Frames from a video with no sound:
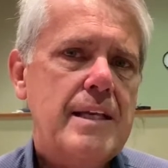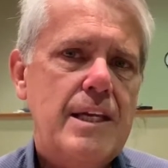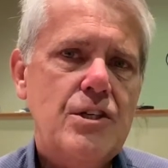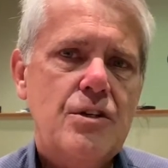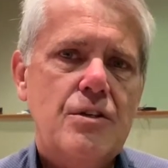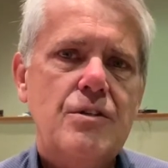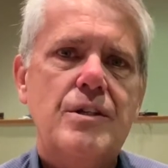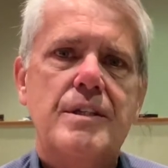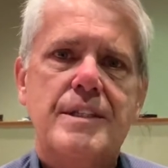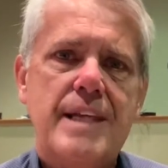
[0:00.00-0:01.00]
teachers,
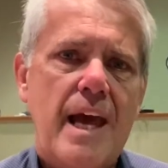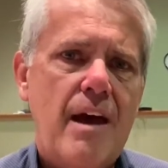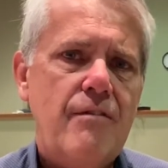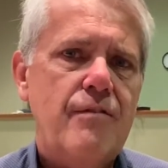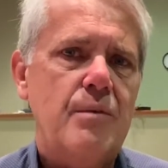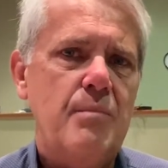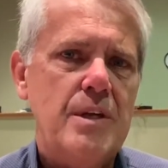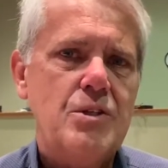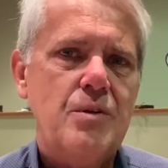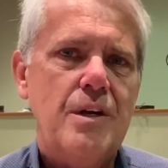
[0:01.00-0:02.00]
staff,
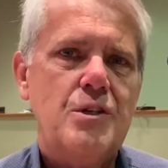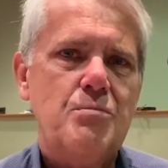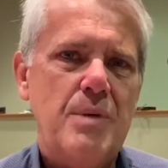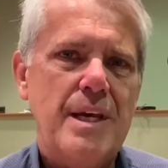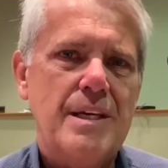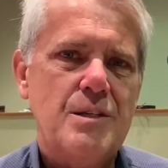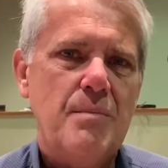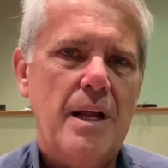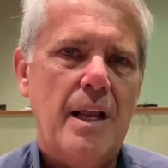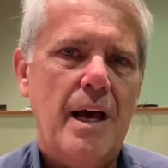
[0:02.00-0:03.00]
administrators speak into
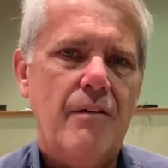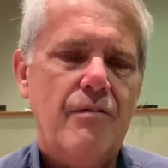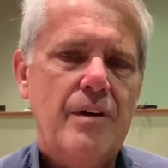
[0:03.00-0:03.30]
my life.